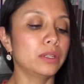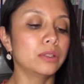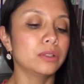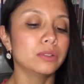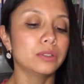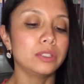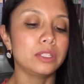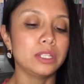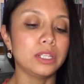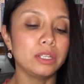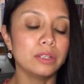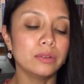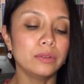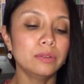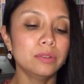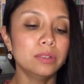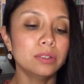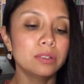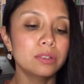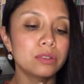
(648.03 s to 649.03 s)
good deal.
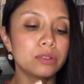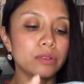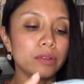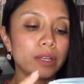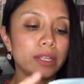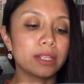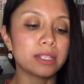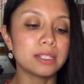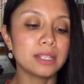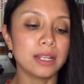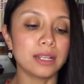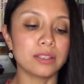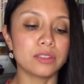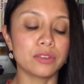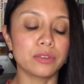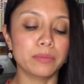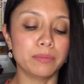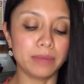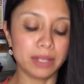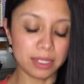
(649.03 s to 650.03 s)
So I decided
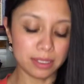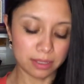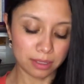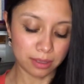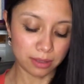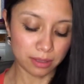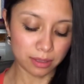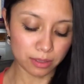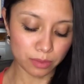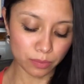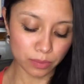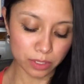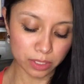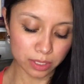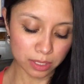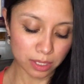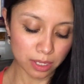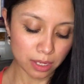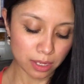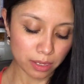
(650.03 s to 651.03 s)
to invest in this ones